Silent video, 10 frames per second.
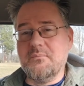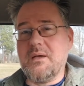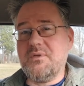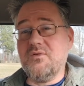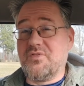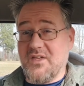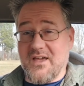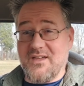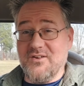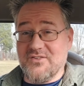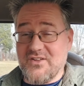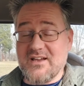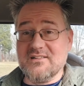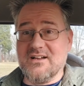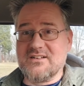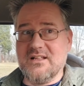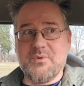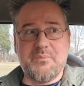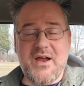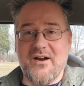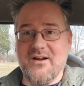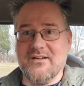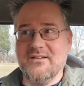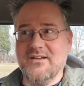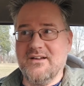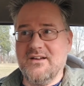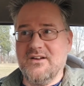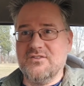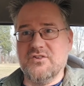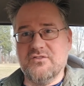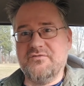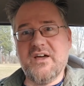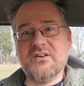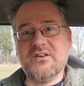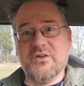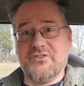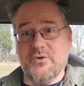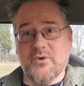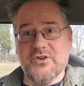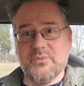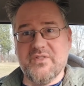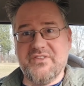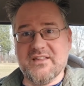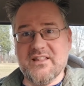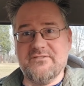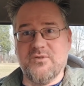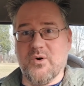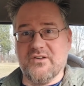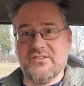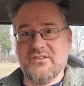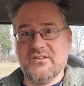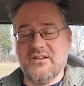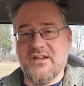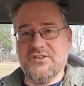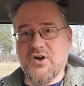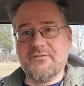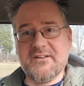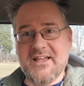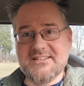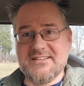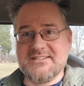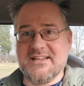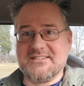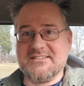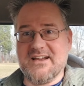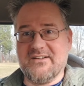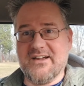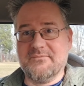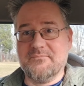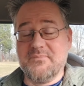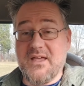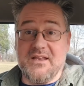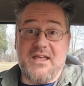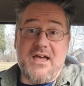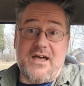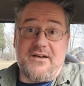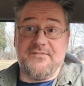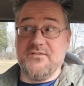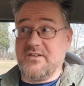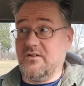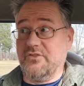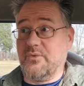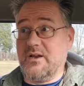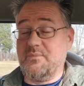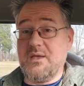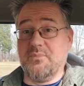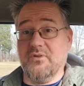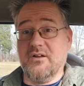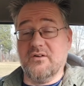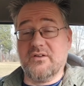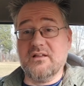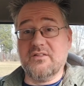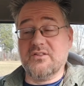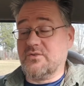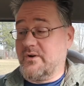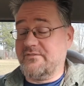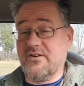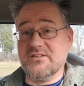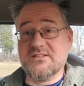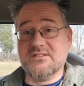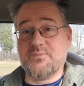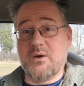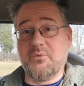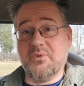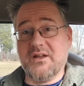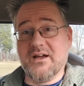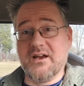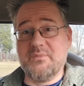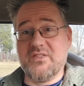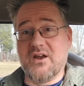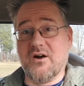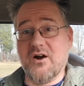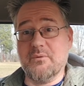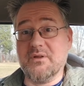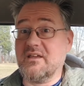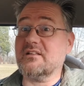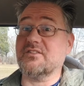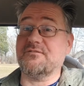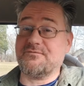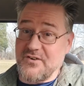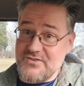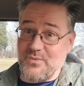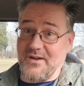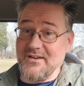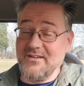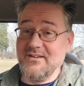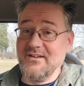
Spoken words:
maybe you think you're psychologically prepared to defend what's yours with deadly force as often as is necessary. And yeah, if you've killed 20 people, you know, killing the 21st is probably not going to be that hard, but killing the first one